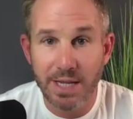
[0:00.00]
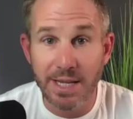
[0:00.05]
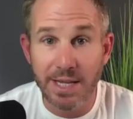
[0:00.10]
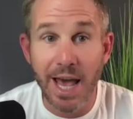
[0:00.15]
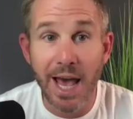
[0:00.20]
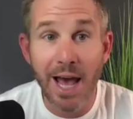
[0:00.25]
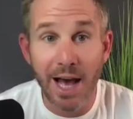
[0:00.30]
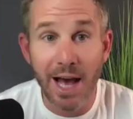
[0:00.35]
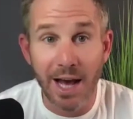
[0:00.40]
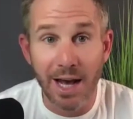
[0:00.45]

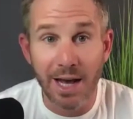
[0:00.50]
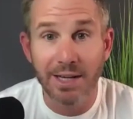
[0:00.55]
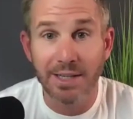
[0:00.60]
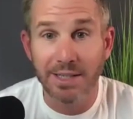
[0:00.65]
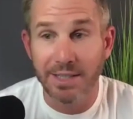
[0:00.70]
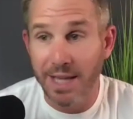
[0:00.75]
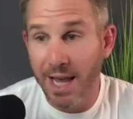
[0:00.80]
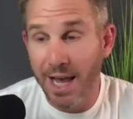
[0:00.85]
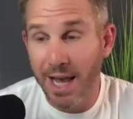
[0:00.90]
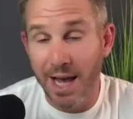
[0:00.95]
Yeah,
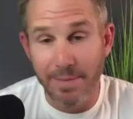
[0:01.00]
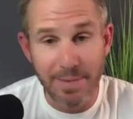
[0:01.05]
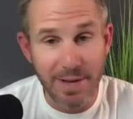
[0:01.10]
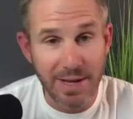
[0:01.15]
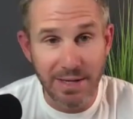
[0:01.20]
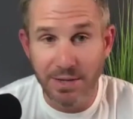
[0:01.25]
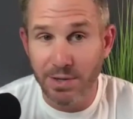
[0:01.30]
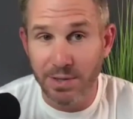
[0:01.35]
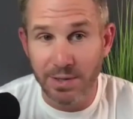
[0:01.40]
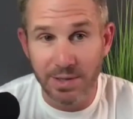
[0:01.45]
yeah. yeah. I
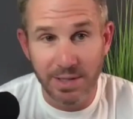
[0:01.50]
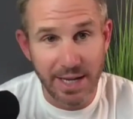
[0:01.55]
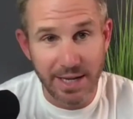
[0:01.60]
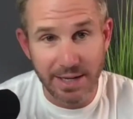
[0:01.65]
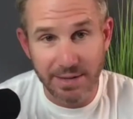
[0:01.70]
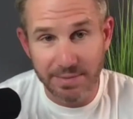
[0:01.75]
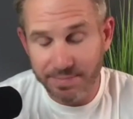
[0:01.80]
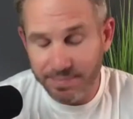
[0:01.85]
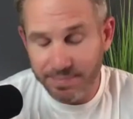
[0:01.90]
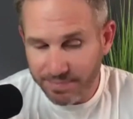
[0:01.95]
mean, dude, like
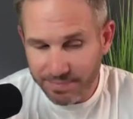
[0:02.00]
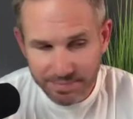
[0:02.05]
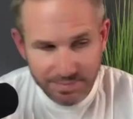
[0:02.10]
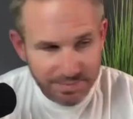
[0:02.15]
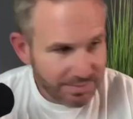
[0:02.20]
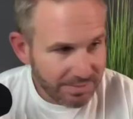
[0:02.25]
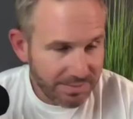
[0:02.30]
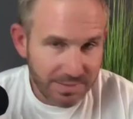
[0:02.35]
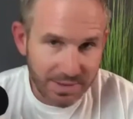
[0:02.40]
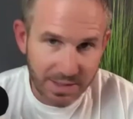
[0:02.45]

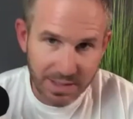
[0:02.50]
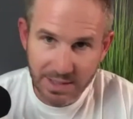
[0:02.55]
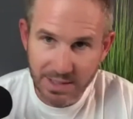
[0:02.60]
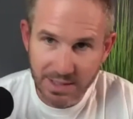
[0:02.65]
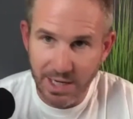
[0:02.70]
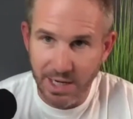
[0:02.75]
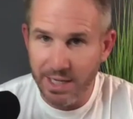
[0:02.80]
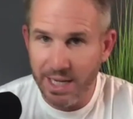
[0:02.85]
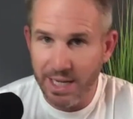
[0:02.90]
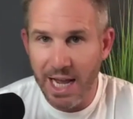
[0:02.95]

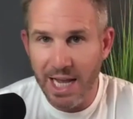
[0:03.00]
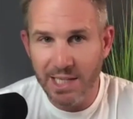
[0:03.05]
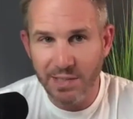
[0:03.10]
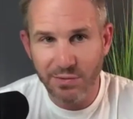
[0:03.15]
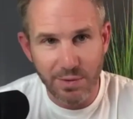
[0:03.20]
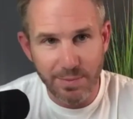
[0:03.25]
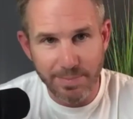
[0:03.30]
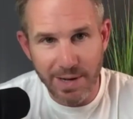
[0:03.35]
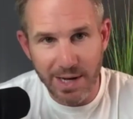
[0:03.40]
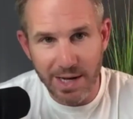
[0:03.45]
ton of guys
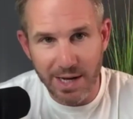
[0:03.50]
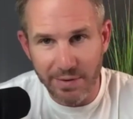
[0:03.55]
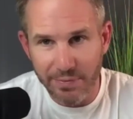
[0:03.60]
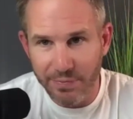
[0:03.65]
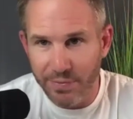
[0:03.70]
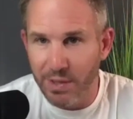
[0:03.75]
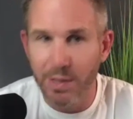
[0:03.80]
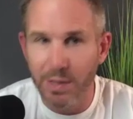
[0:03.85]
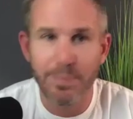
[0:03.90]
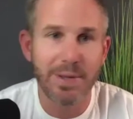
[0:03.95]
from uh,
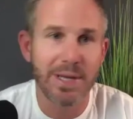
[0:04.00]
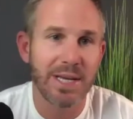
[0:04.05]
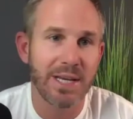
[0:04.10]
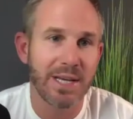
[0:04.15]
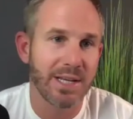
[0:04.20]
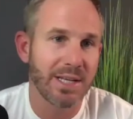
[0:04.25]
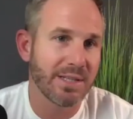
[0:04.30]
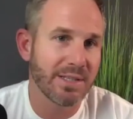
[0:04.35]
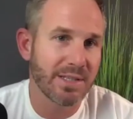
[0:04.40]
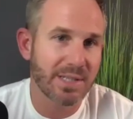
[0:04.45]

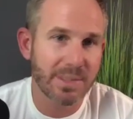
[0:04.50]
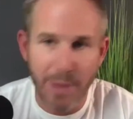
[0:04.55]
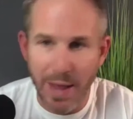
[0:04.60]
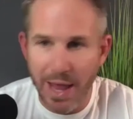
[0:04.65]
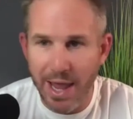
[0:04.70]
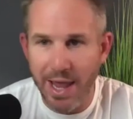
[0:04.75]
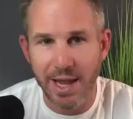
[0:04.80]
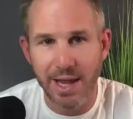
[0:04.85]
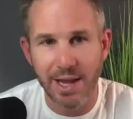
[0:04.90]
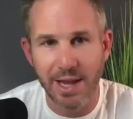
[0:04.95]
Philippines,
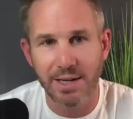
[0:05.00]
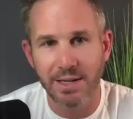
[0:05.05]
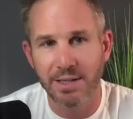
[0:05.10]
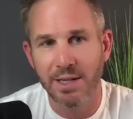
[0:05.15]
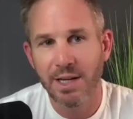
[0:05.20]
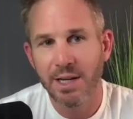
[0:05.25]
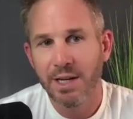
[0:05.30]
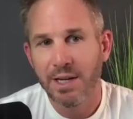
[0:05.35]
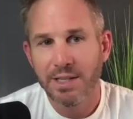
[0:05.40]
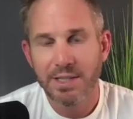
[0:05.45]
Spain,
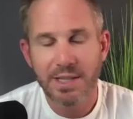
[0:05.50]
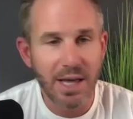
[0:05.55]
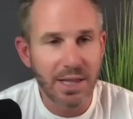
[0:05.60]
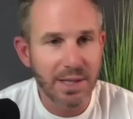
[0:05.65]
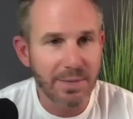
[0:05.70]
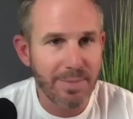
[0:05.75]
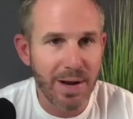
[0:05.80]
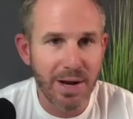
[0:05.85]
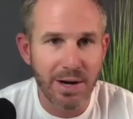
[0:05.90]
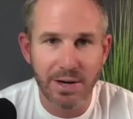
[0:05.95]
South
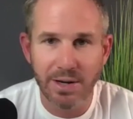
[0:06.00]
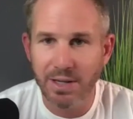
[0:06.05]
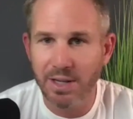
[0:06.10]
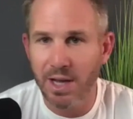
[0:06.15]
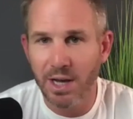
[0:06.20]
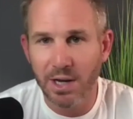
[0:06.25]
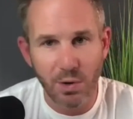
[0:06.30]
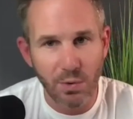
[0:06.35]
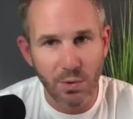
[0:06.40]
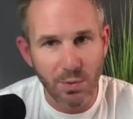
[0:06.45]

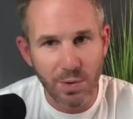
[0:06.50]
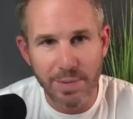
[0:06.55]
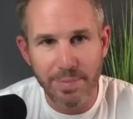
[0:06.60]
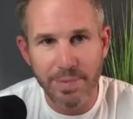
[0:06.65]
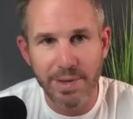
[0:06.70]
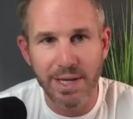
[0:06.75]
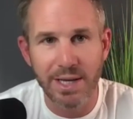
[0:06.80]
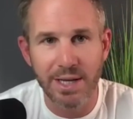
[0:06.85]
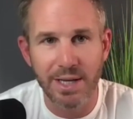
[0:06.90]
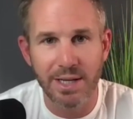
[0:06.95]
America,
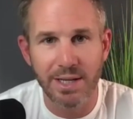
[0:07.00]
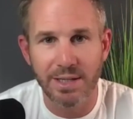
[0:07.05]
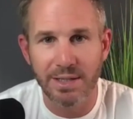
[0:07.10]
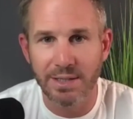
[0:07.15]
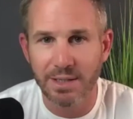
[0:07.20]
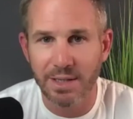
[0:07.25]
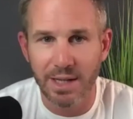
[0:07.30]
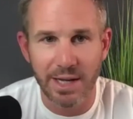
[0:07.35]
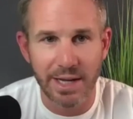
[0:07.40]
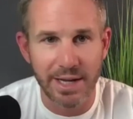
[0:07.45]

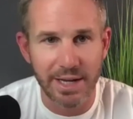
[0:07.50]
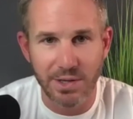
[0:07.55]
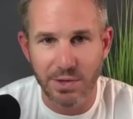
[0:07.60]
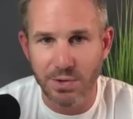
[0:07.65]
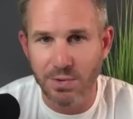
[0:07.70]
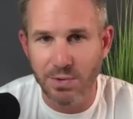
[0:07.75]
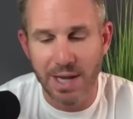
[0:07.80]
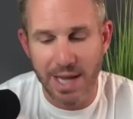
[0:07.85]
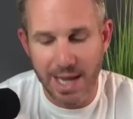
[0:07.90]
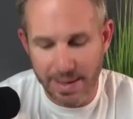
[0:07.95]
Caribbean, like
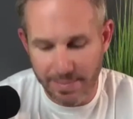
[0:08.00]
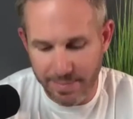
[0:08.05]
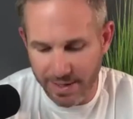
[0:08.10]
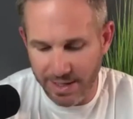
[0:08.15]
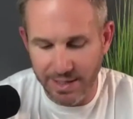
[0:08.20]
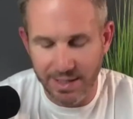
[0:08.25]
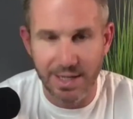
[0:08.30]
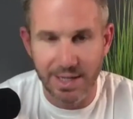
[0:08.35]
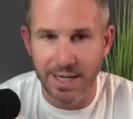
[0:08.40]
you name it.